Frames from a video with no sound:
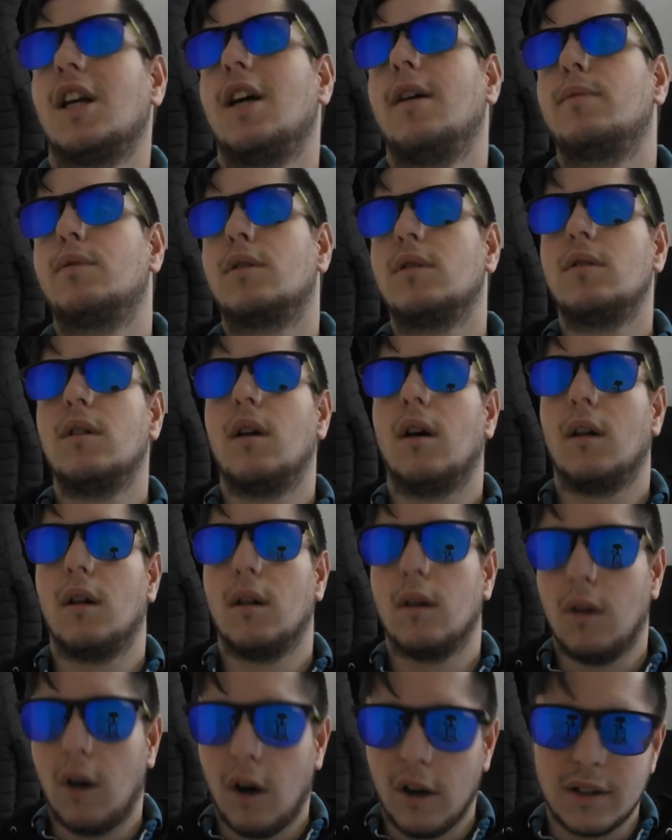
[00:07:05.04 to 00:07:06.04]
episode a
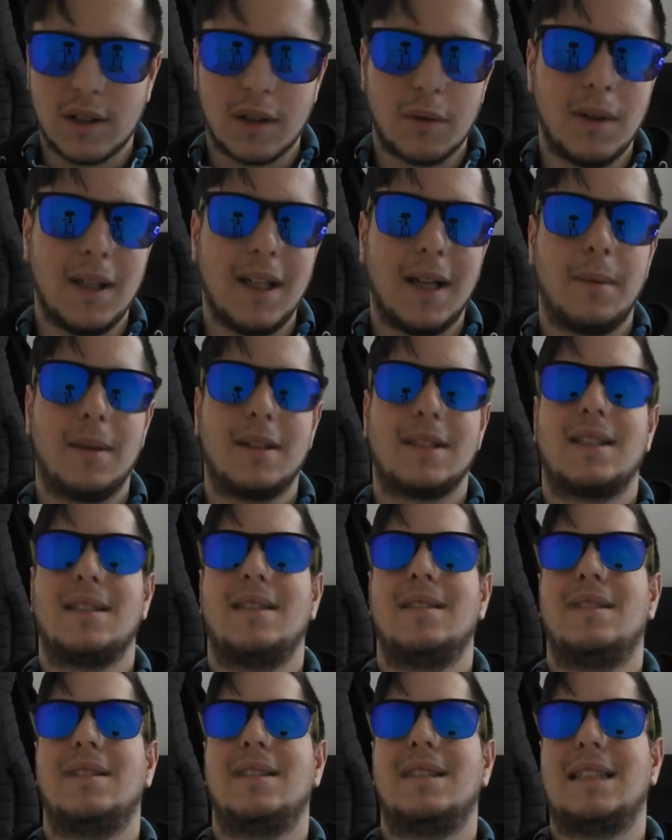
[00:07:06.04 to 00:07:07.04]
lot. I really am
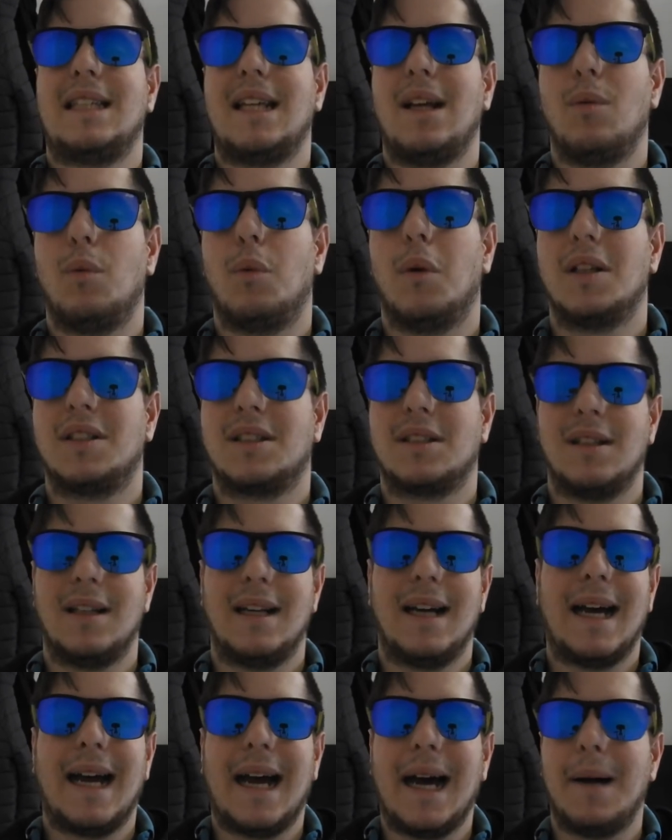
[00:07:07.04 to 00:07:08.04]
excited to see what's going
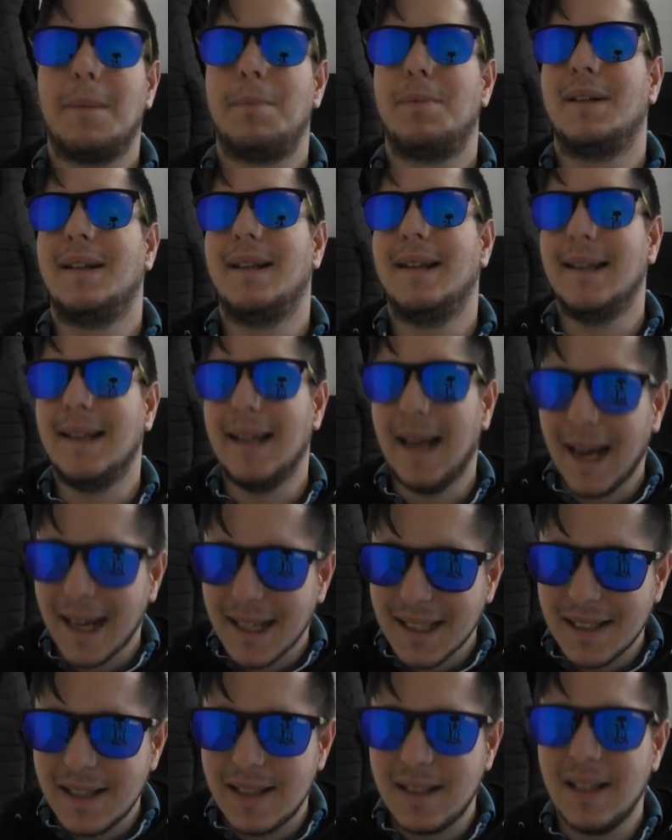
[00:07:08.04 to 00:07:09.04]
to happen
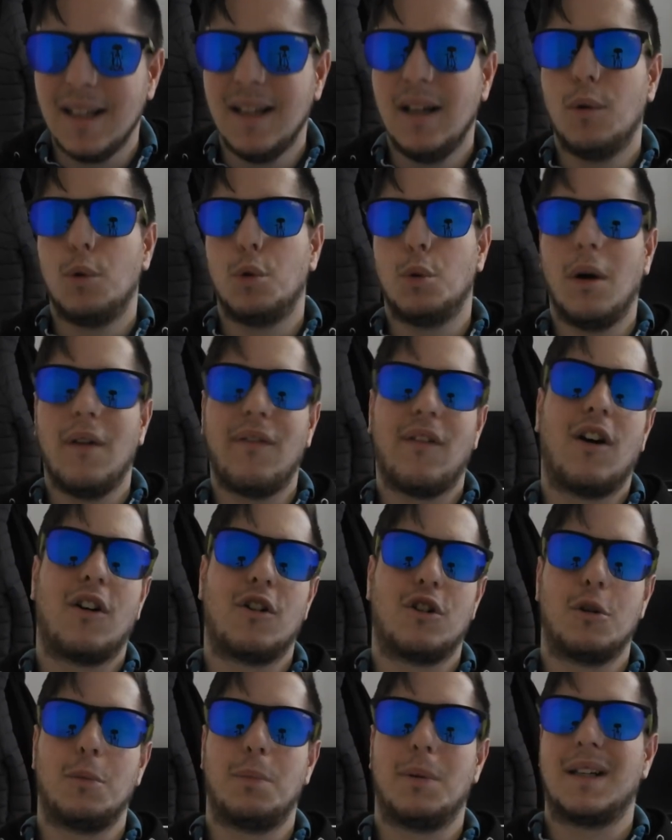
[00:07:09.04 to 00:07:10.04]
next with
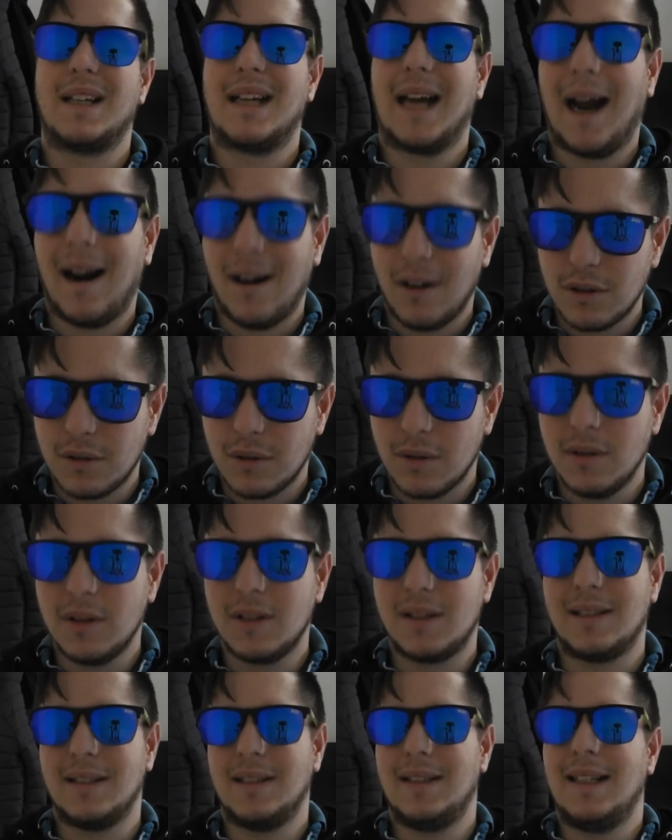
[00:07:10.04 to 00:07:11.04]
our group of
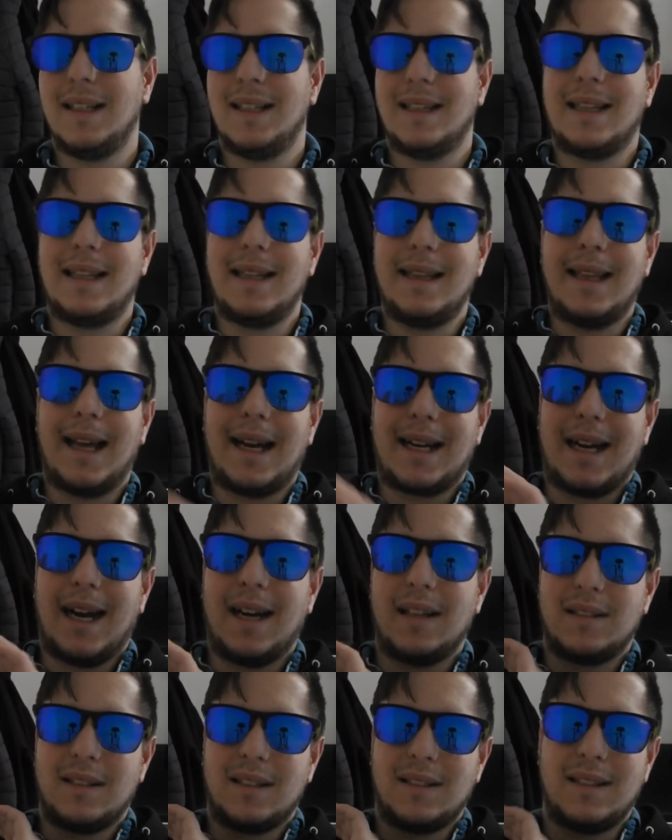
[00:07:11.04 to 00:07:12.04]
characters. That
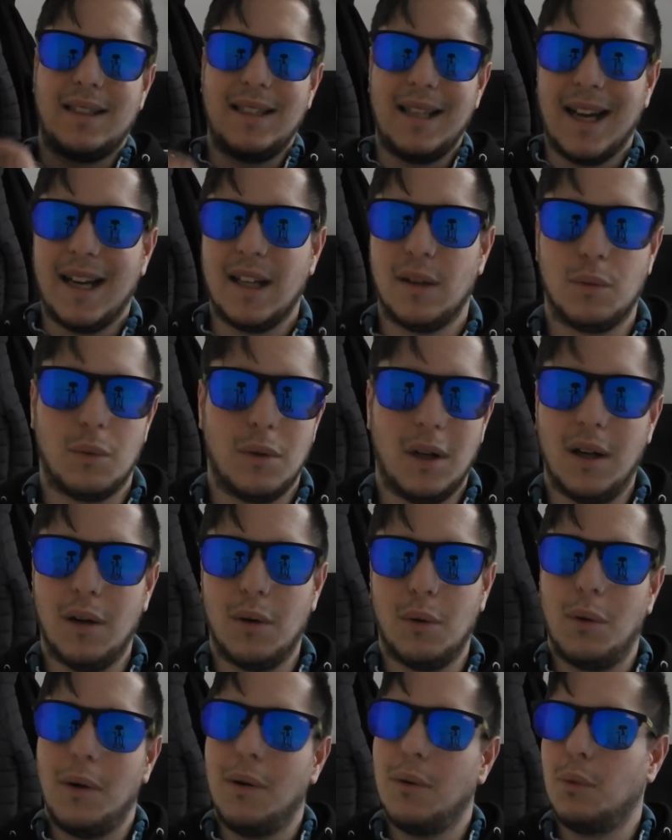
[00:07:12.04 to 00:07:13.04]
character at the end,
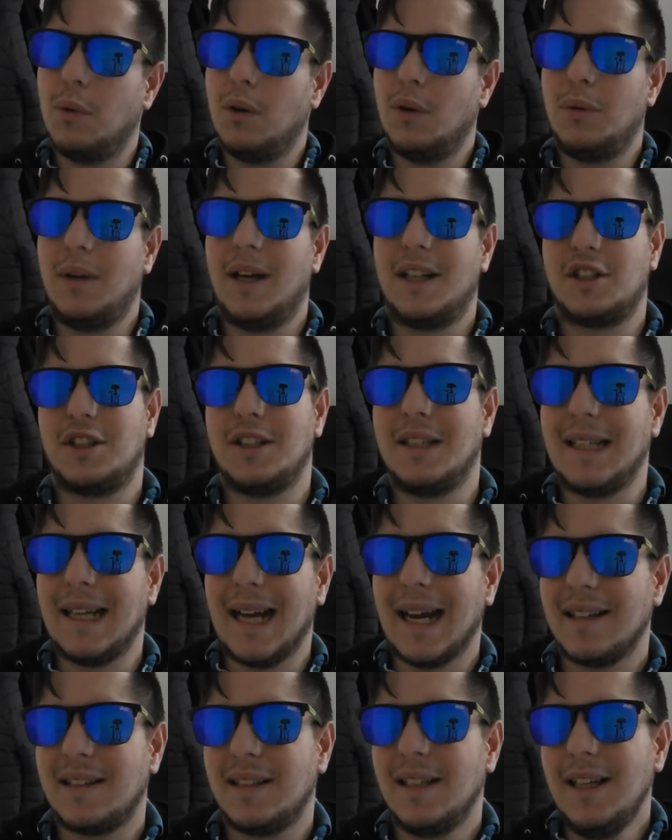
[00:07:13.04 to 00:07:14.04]
will we actually
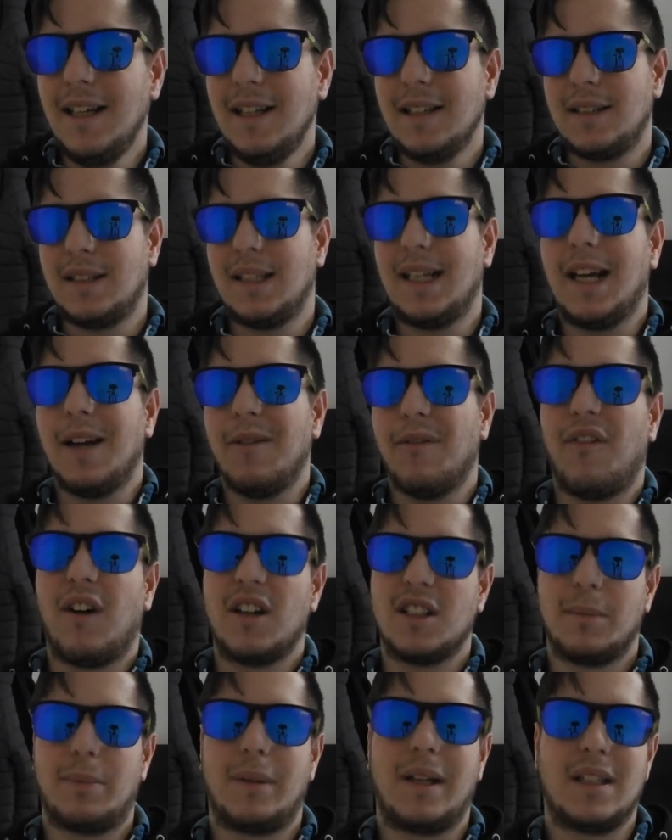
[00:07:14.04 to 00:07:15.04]
get to see him
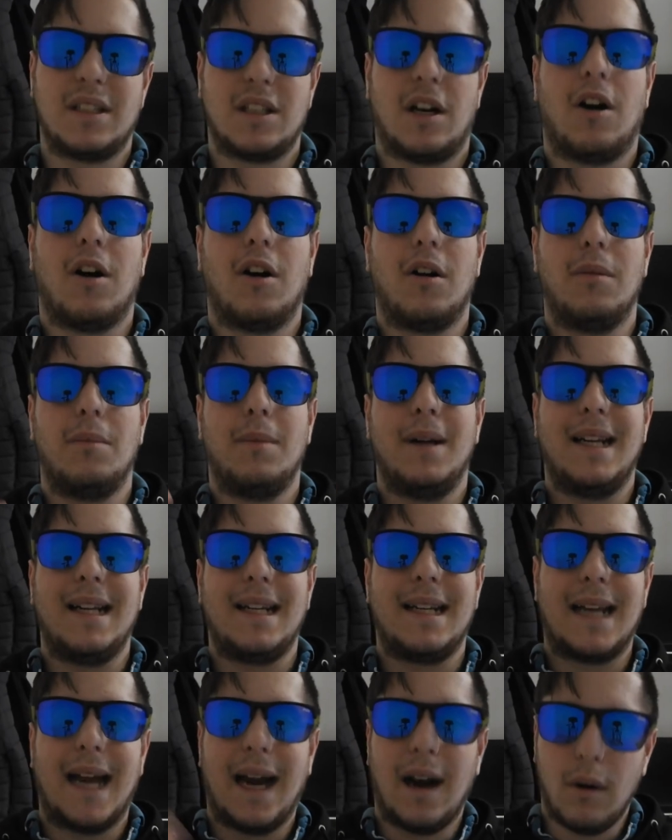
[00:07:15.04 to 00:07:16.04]
fight up against our
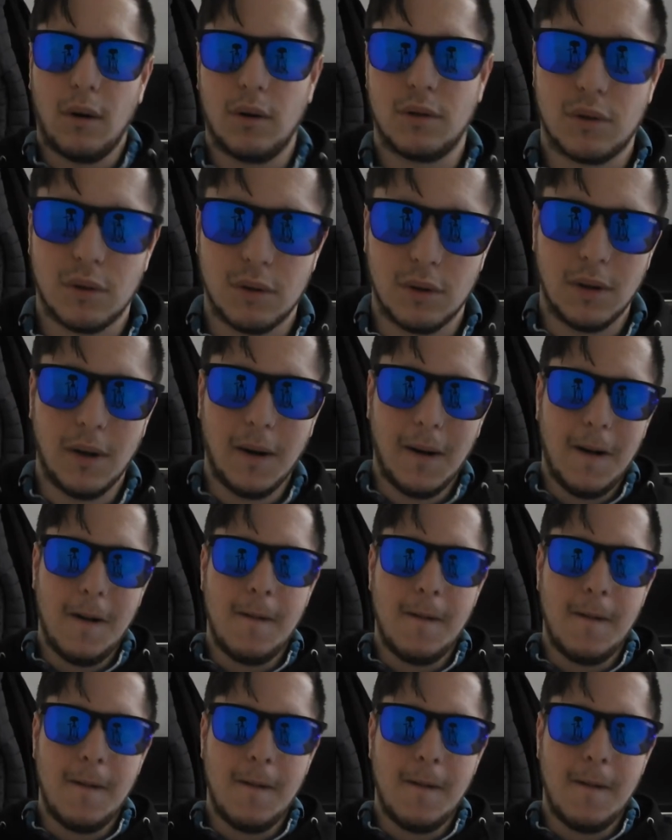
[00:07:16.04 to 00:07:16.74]
main character